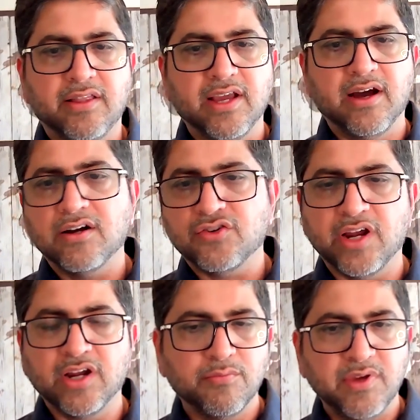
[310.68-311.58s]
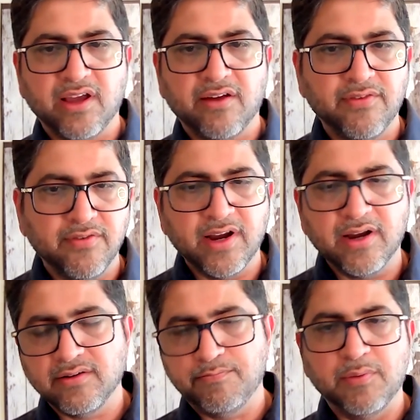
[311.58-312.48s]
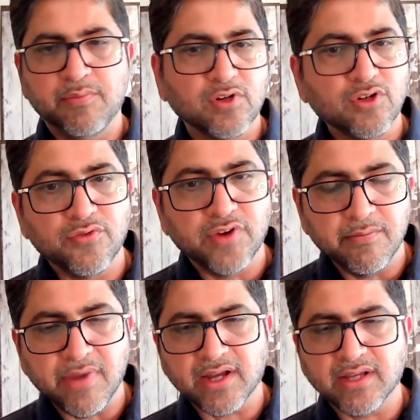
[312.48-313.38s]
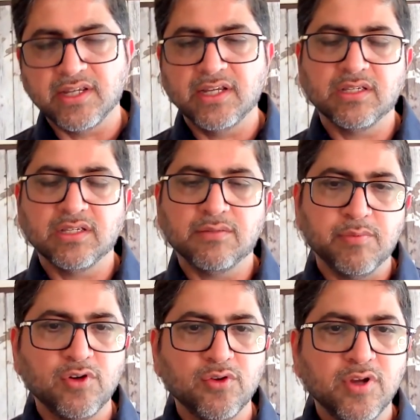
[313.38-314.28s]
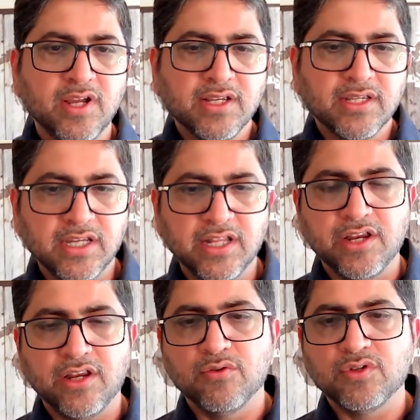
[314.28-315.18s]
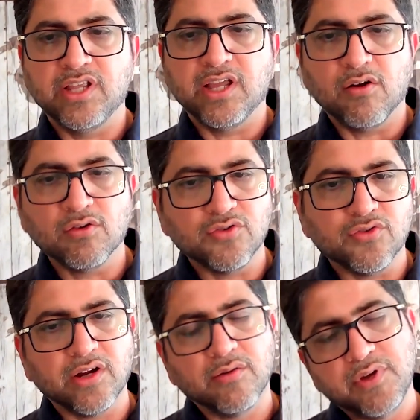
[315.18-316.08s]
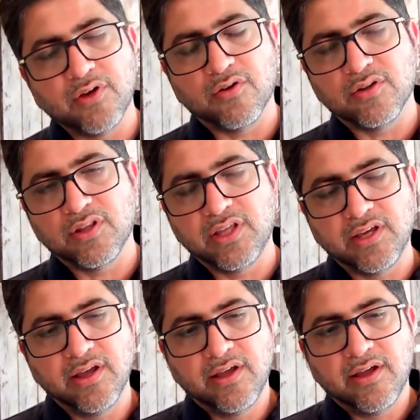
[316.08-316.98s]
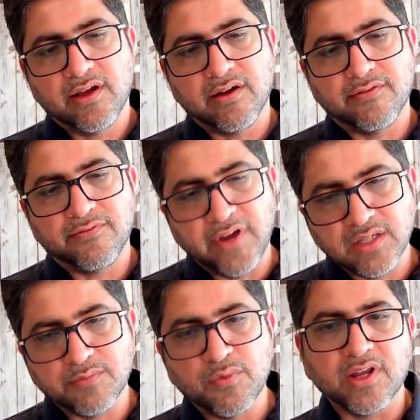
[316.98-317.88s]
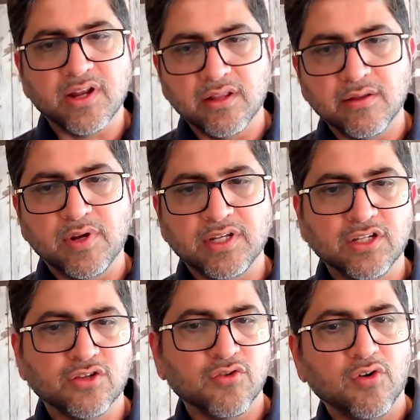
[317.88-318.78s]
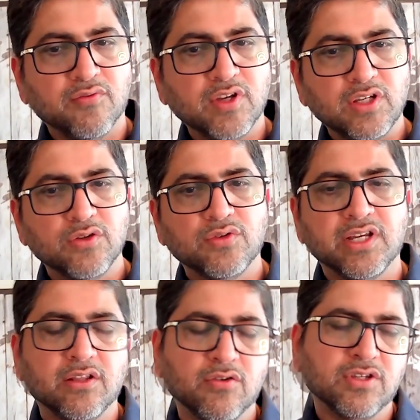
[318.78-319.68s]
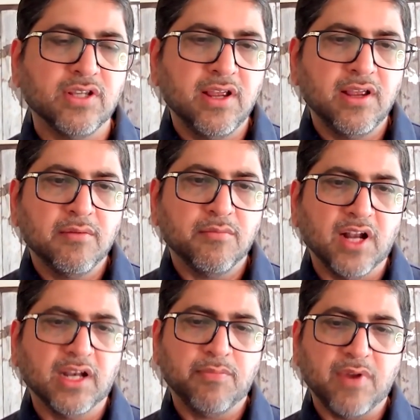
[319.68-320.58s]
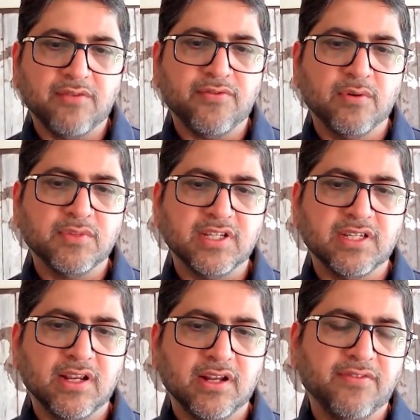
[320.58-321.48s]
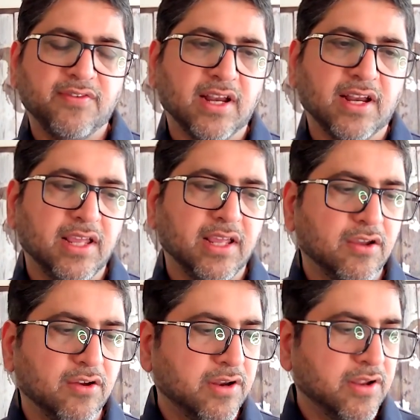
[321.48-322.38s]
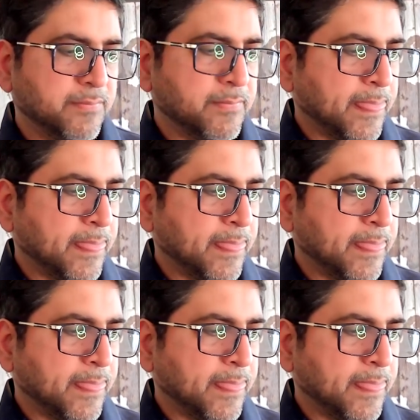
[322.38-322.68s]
They are trying to be everywhere. People do read magazines, people do see the news. They're also trying to be on the Facebook and other places. So always using those multi-platforms is definitely good.